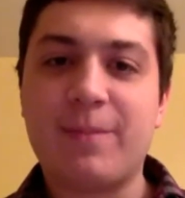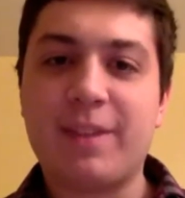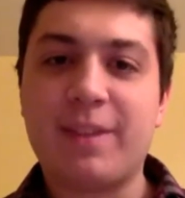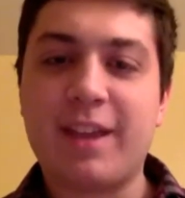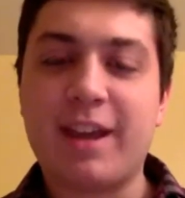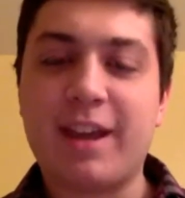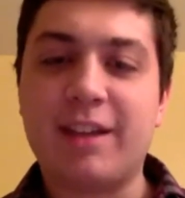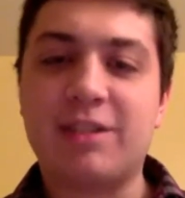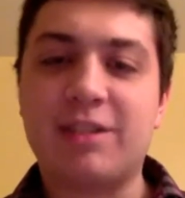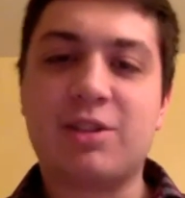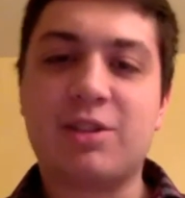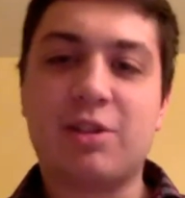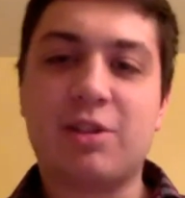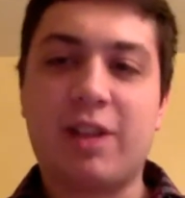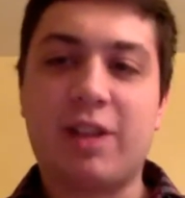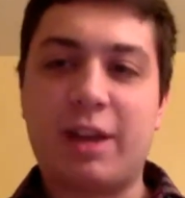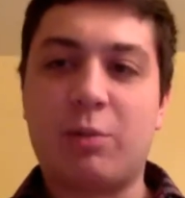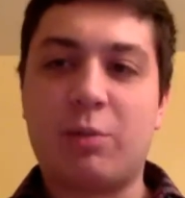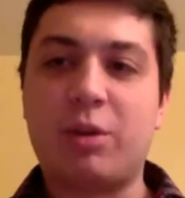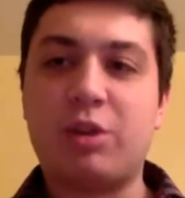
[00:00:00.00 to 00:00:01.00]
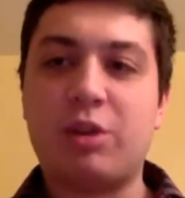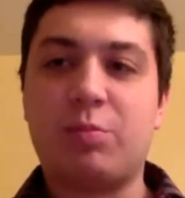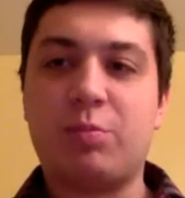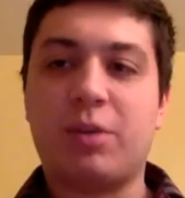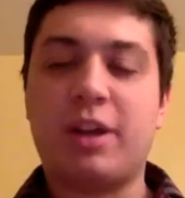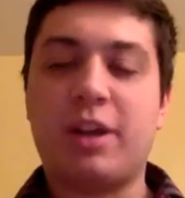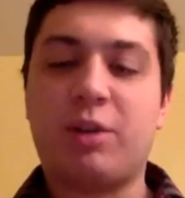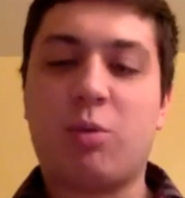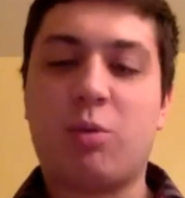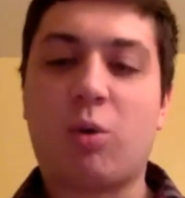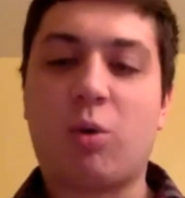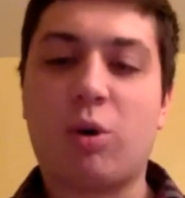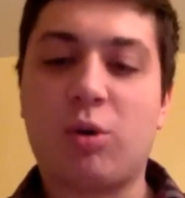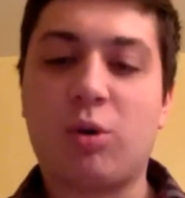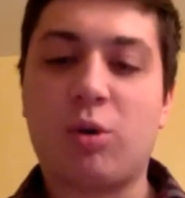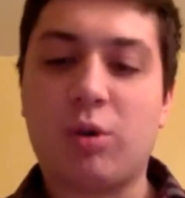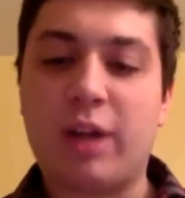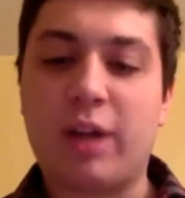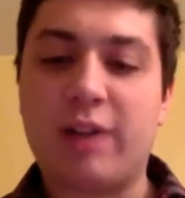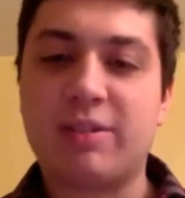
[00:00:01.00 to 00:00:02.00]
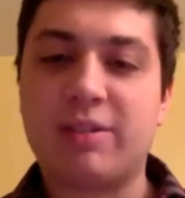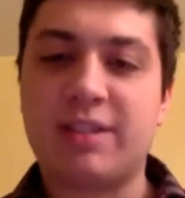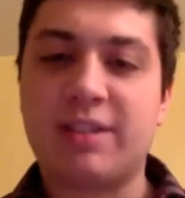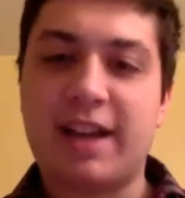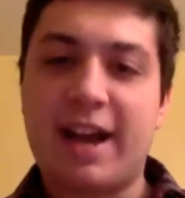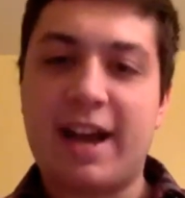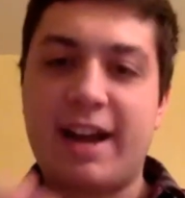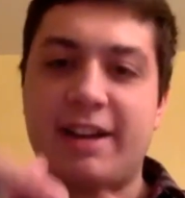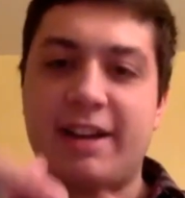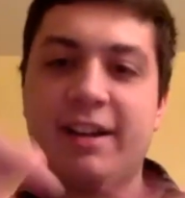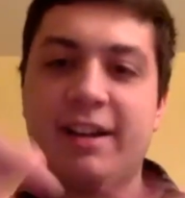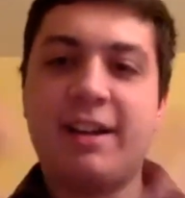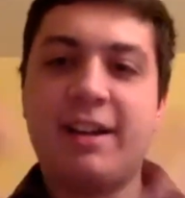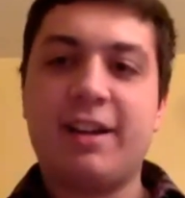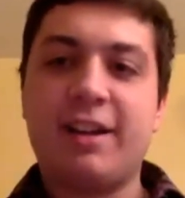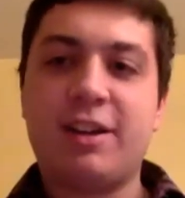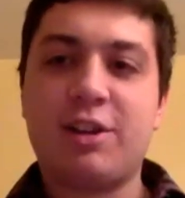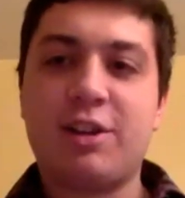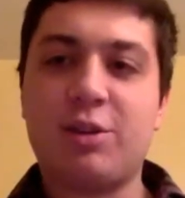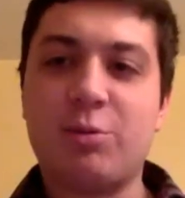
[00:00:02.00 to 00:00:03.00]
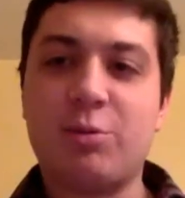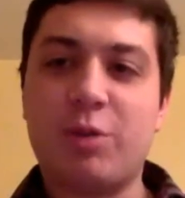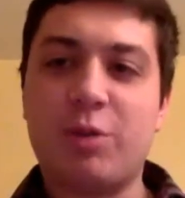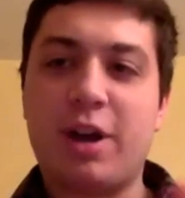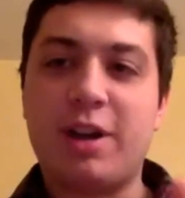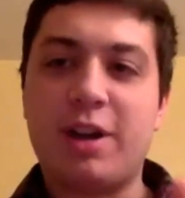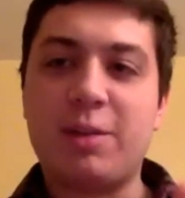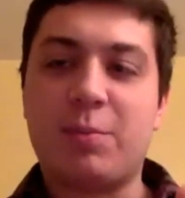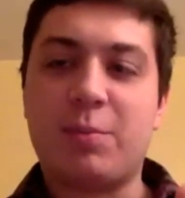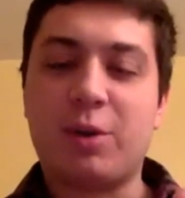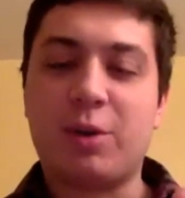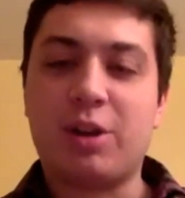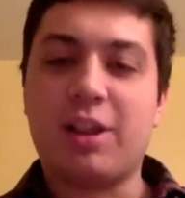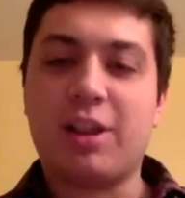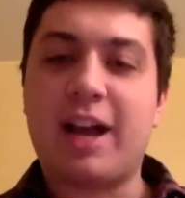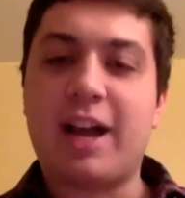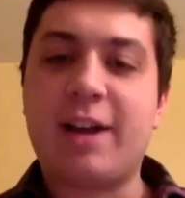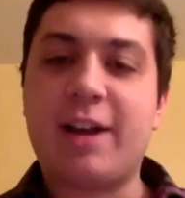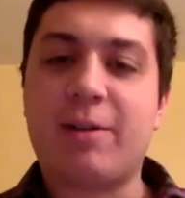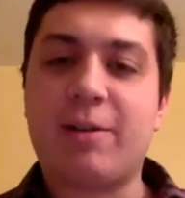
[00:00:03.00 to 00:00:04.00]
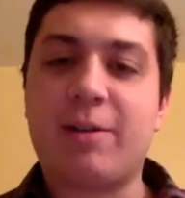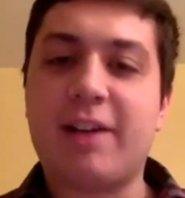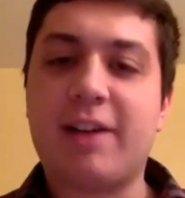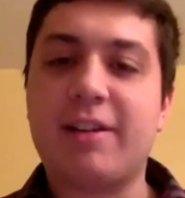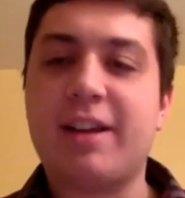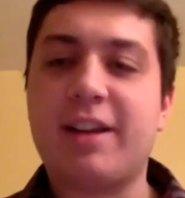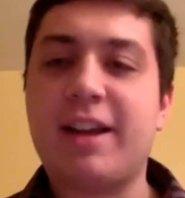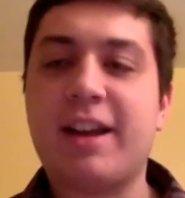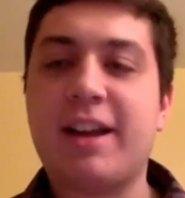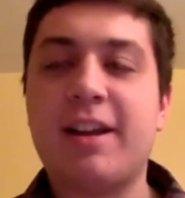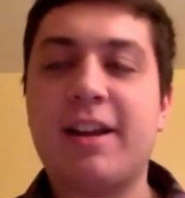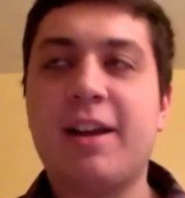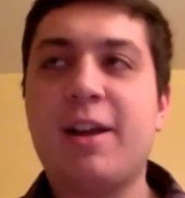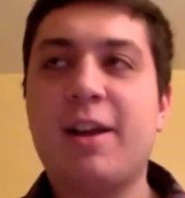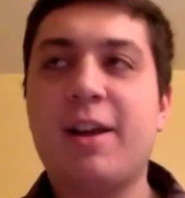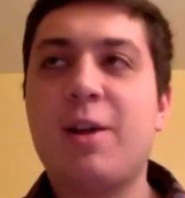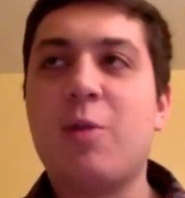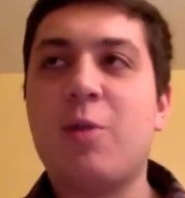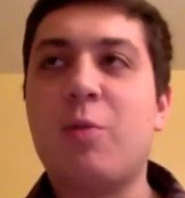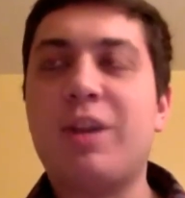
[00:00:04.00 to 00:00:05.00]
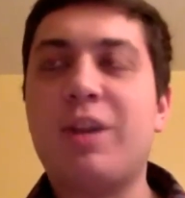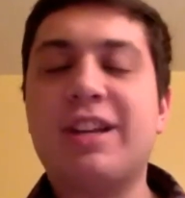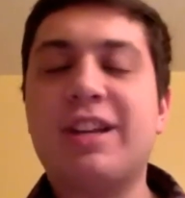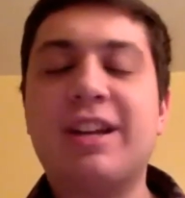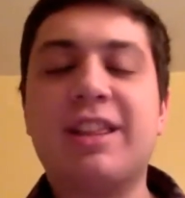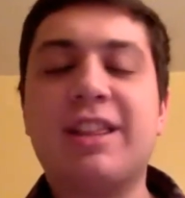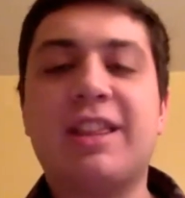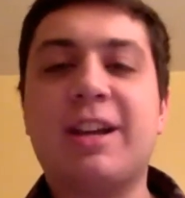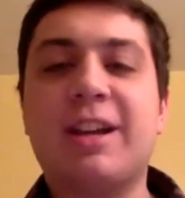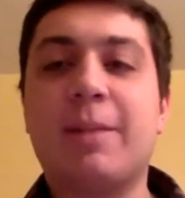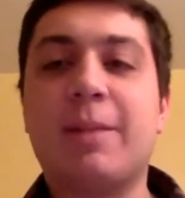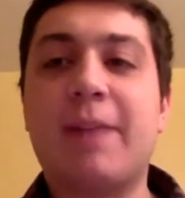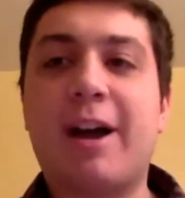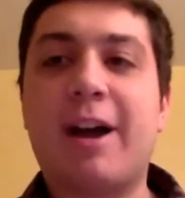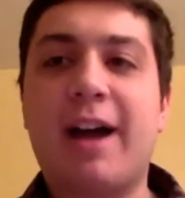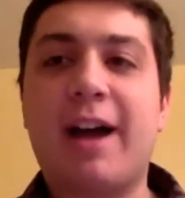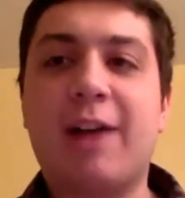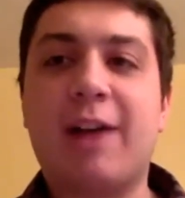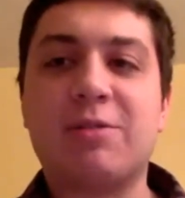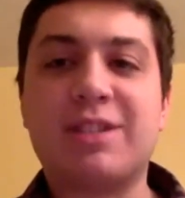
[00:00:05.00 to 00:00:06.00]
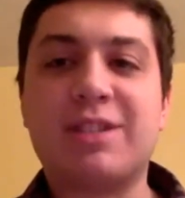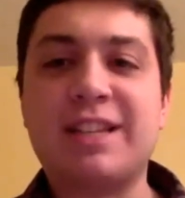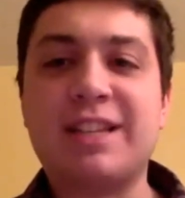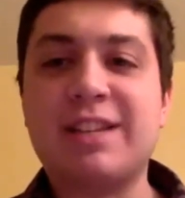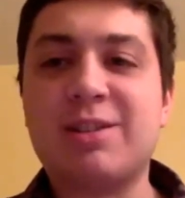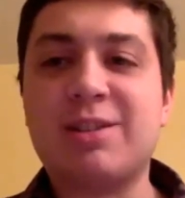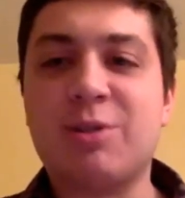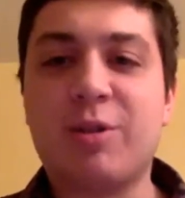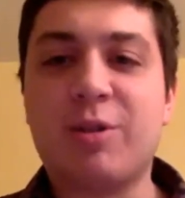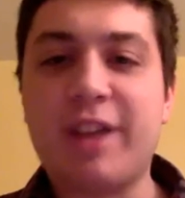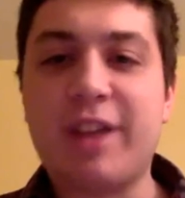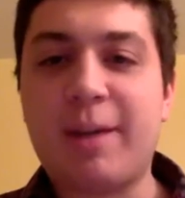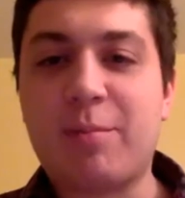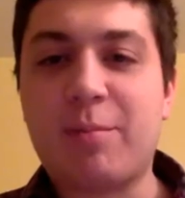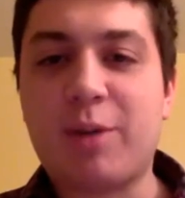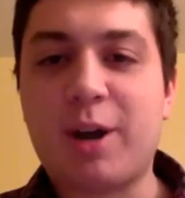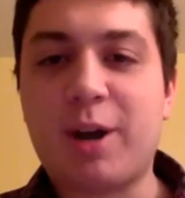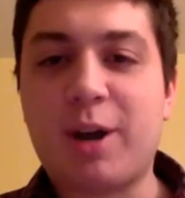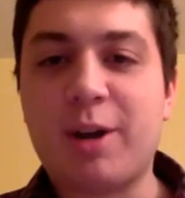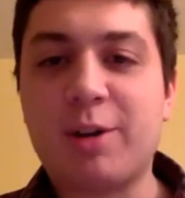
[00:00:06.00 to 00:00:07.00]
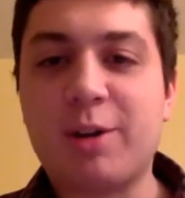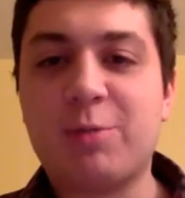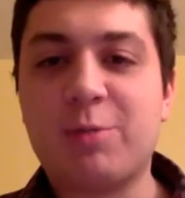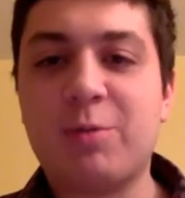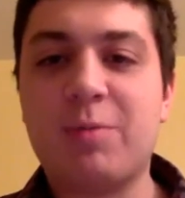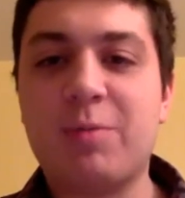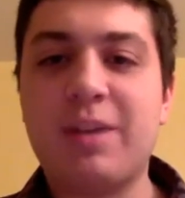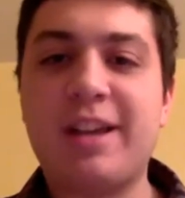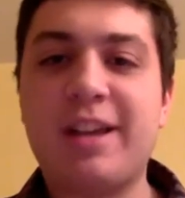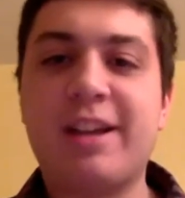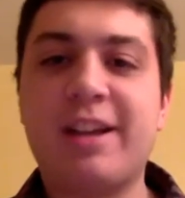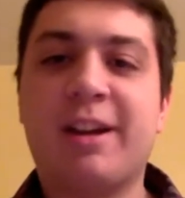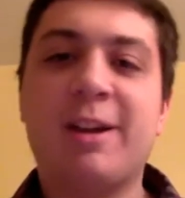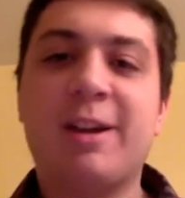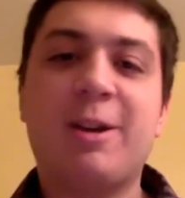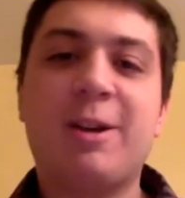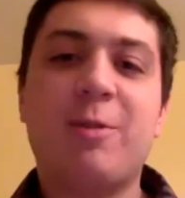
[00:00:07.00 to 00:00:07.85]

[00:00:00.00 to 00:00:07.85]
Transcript: And so like when you play cornhole outside, you put a light around it, and we didn't think about how seasonal that product would be.